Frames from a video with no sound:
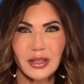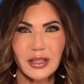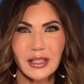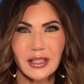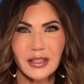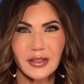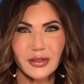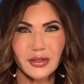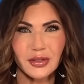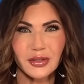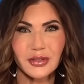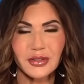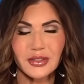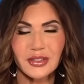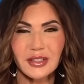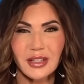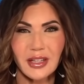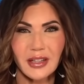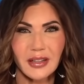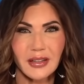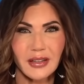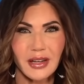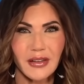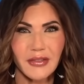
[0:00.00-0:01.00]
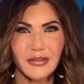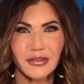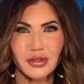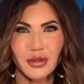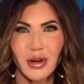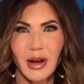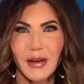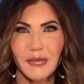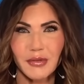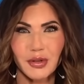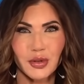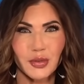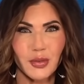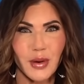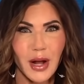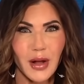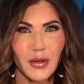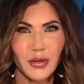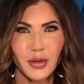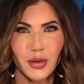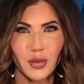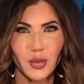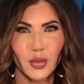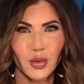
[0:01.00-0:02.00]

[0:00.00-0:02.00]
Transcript: leaders. Uh, I've traveled around the